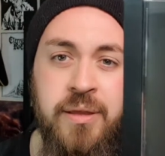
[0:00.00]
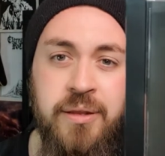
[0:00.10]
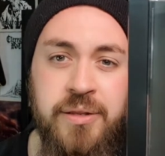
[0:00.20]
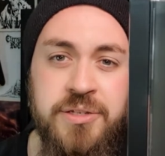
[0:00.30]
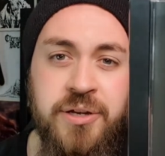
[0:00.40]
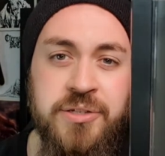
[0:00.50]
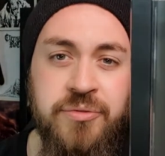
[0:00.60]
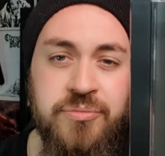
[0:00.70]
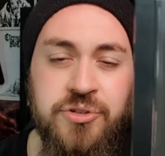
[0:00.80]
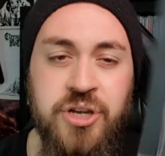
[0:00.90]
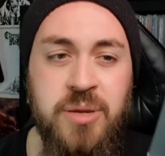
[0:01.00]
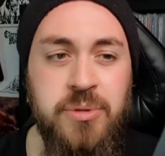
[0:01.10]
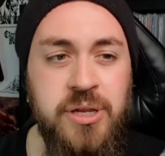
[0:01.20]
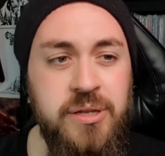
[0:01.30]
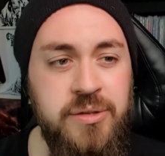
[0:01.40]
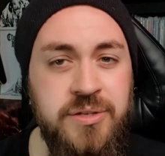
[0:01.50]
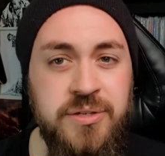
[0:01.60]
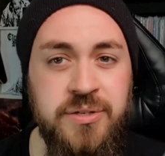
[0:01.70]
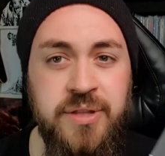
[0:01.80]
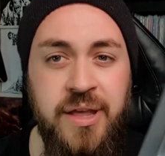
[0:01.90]
Now these guys are from Germany. This
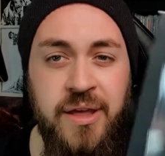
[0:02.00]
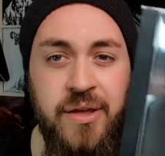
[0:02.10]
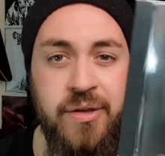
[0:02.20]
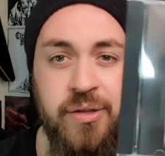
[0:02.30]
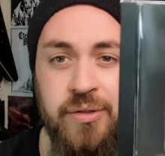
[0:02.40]
is their